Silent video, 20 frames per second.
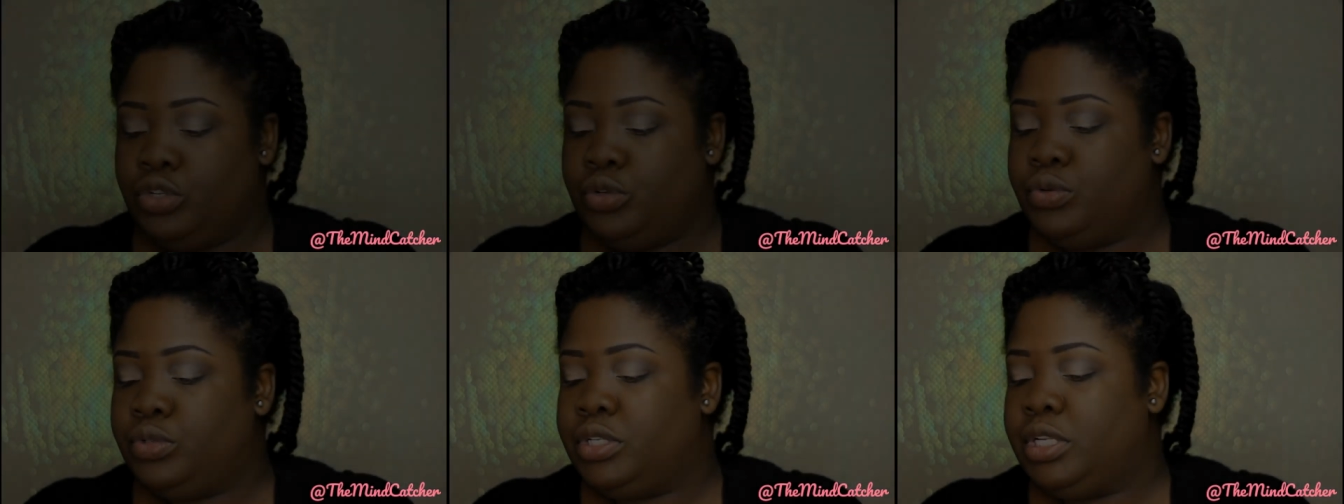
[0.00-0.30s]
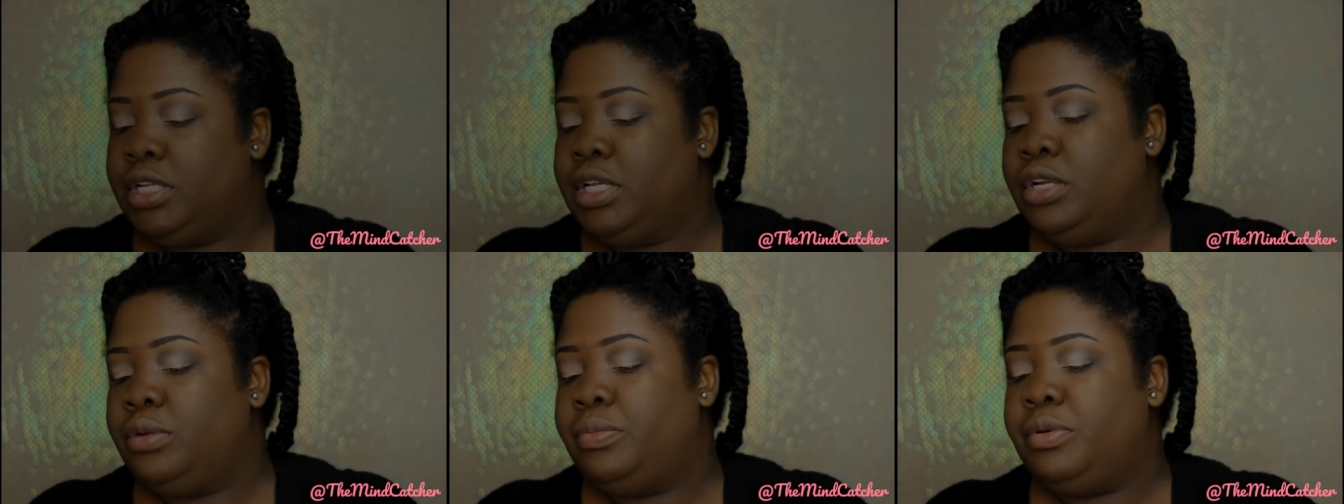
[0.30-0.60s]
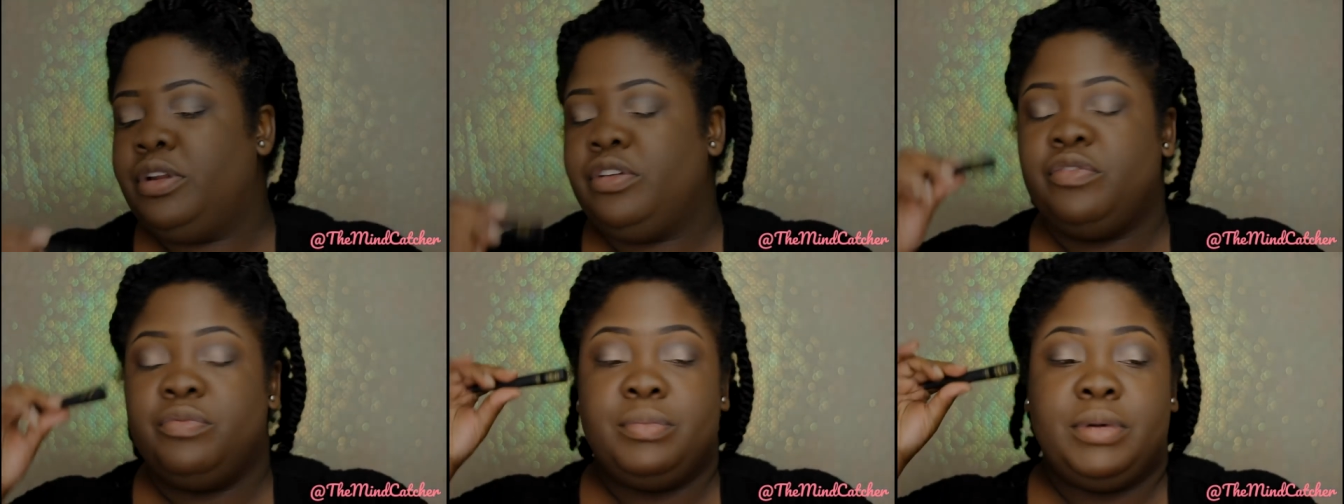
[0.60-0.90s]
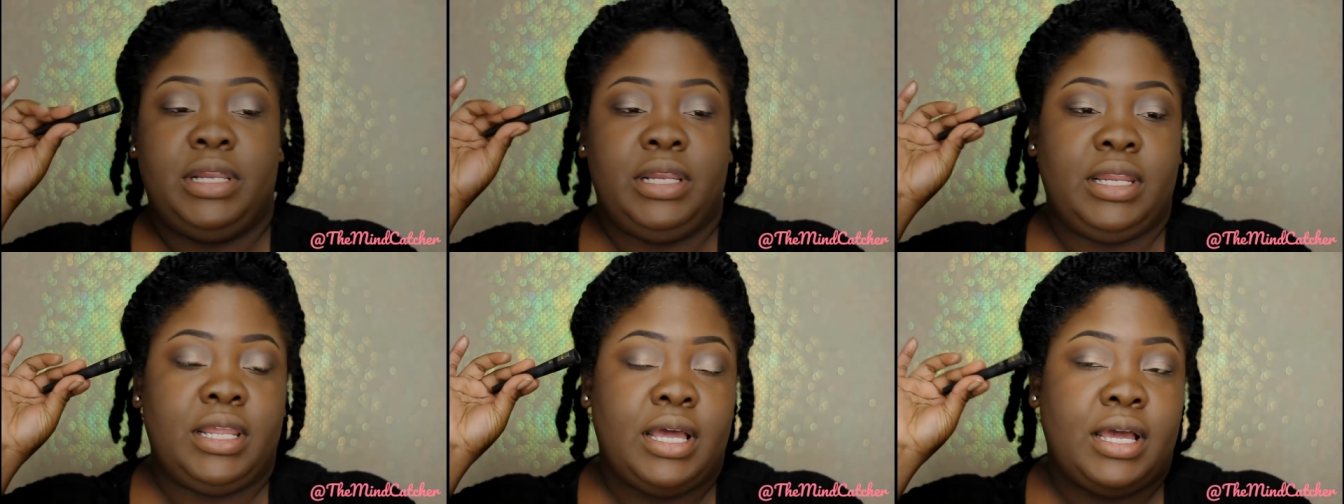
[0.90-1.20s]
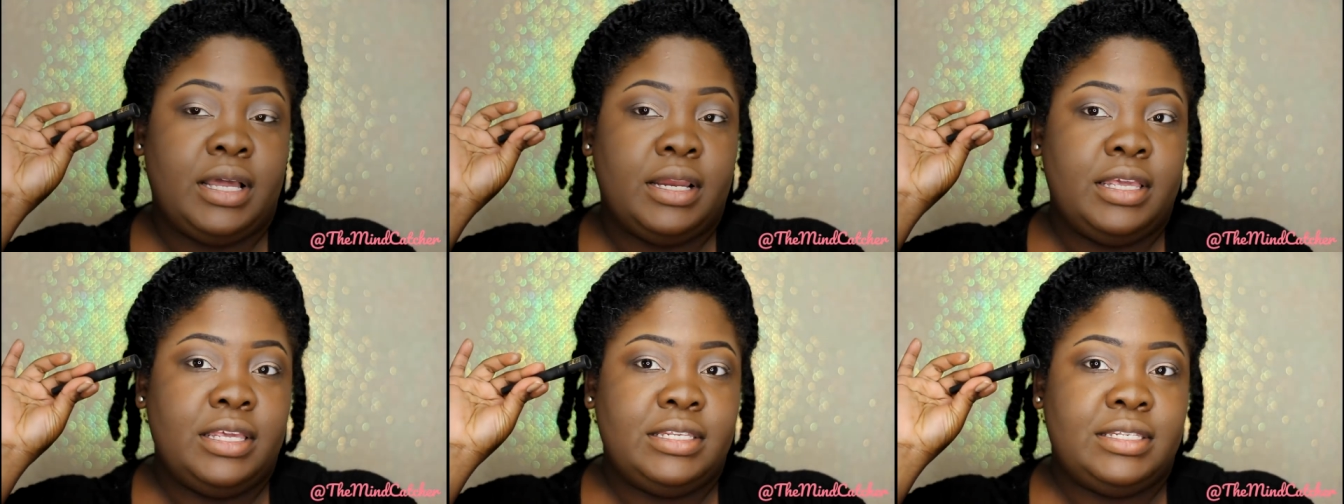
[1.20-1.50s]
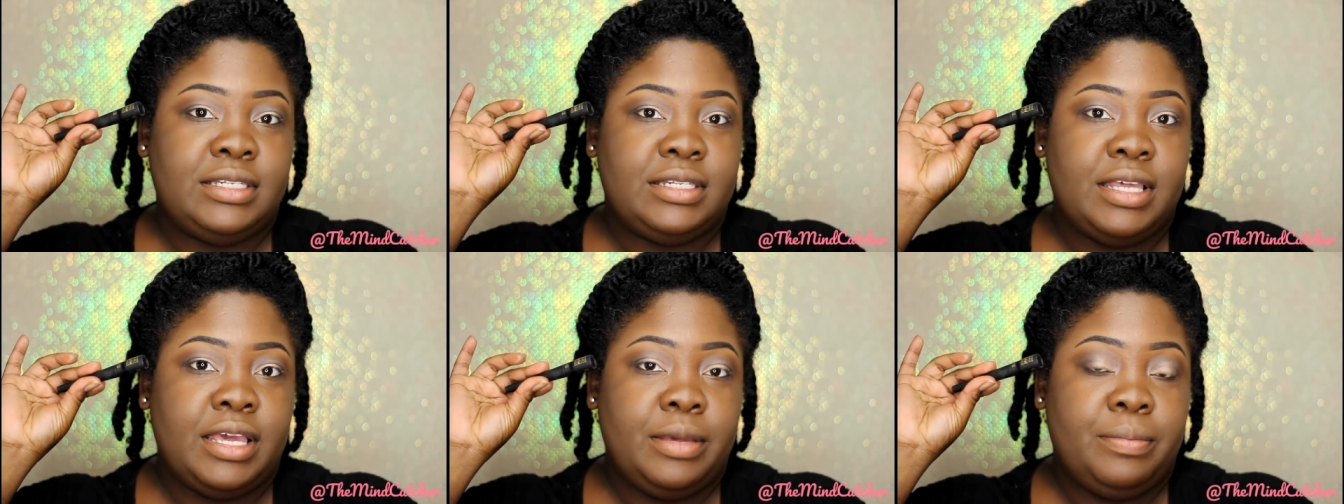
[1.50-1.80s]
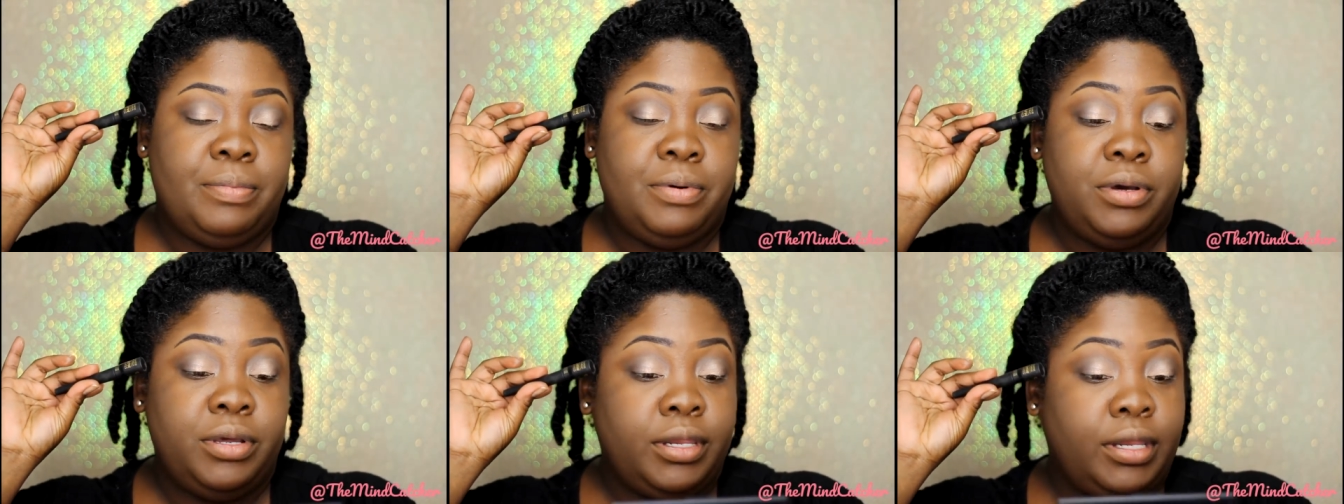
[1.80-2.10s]
to use a little bit of Milani
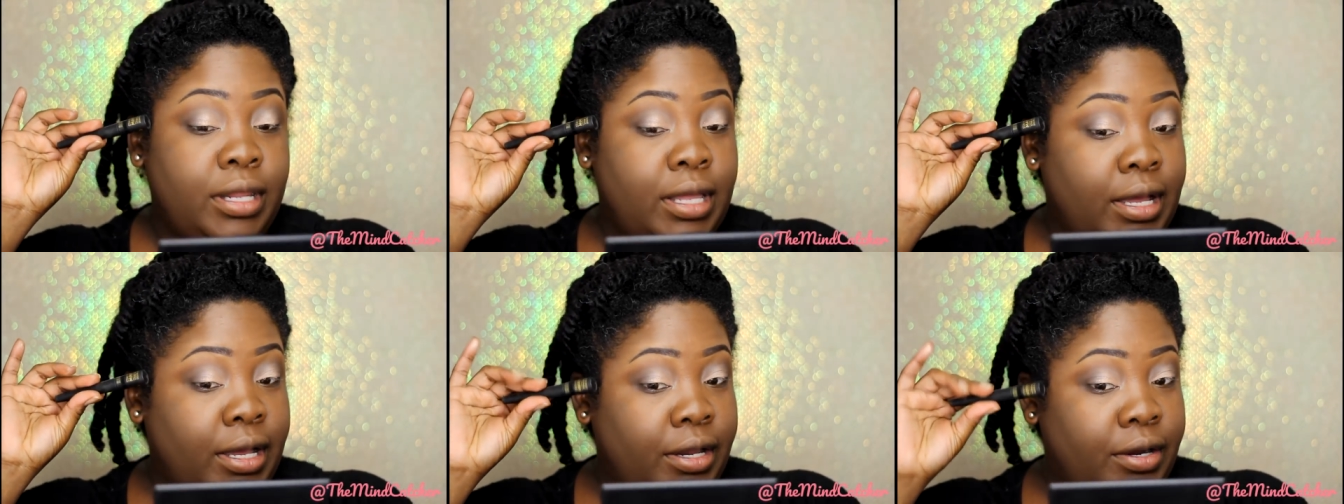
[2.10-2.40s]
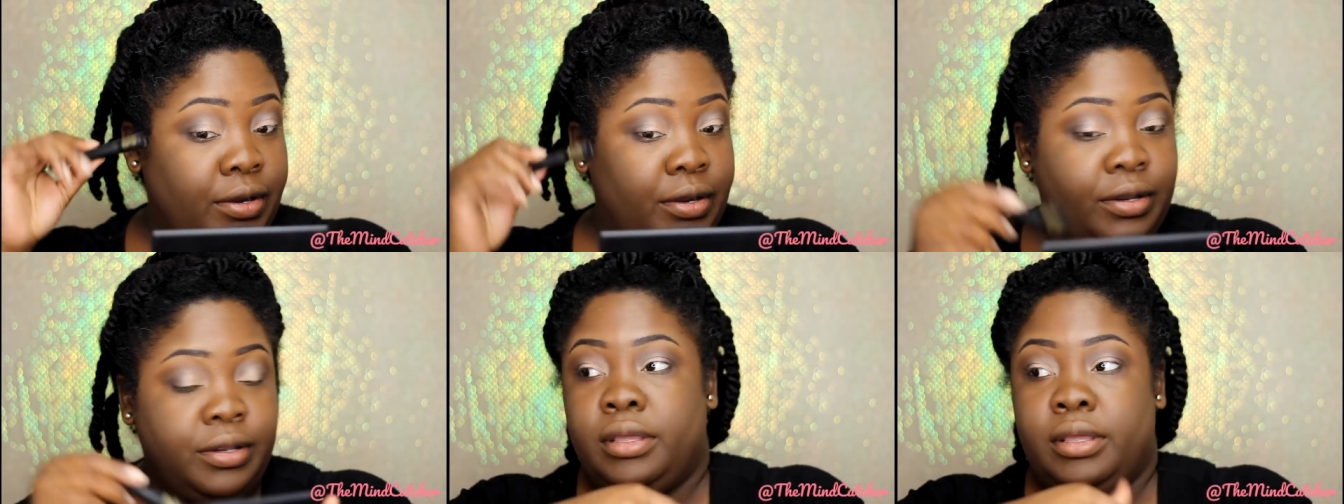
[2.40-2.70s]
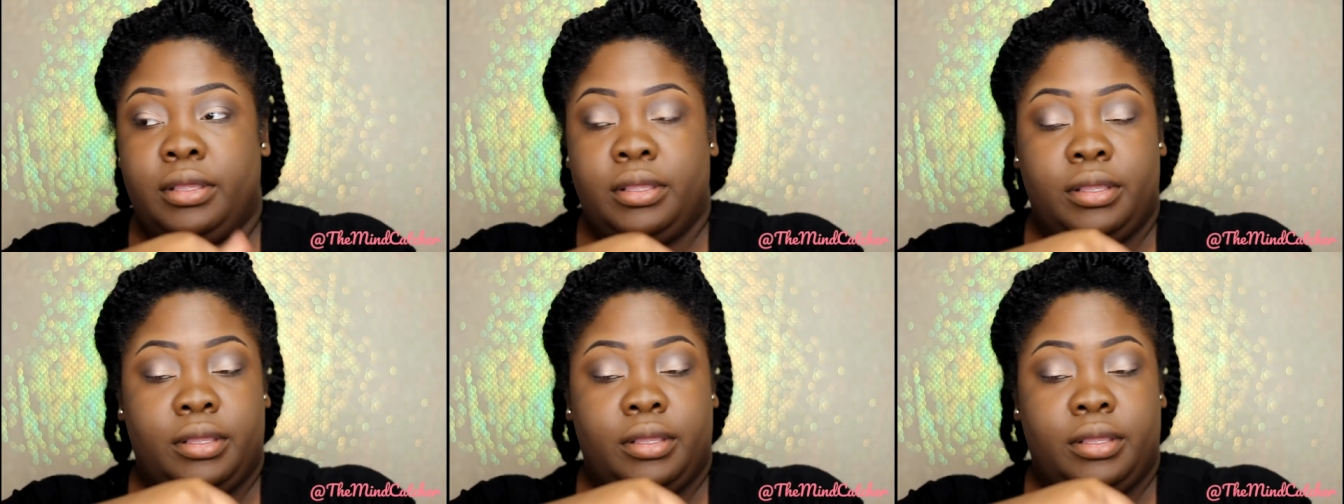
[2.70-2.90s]
Stay Put Liner